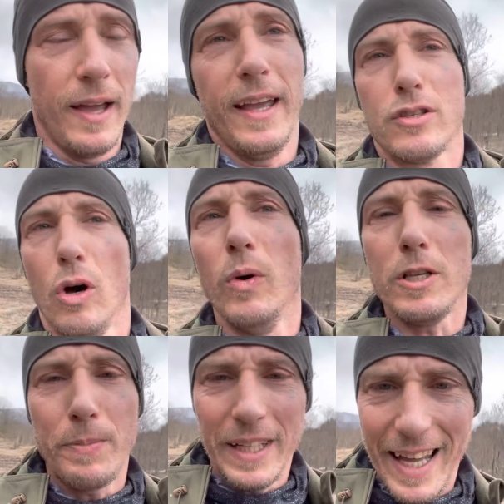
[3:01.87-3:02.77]
It's
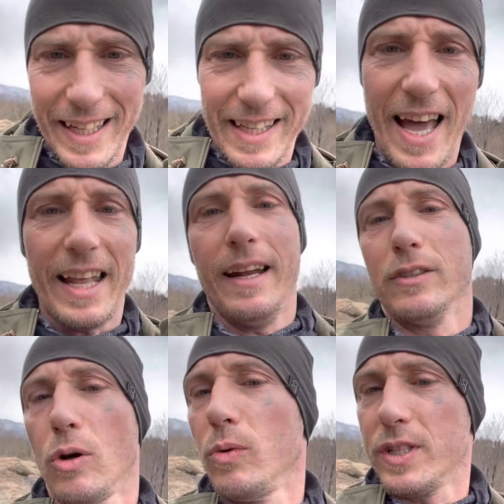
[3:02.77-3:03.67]
always been like that, and
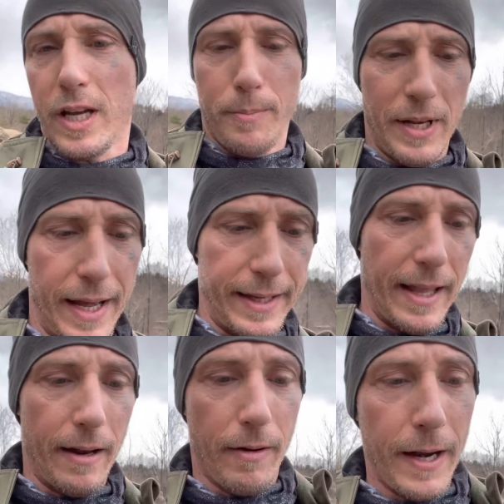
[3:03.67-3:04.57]
it's always going to be like
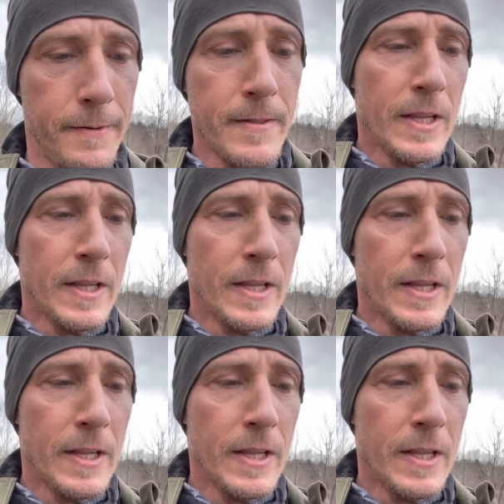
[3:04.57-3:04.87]
that, right?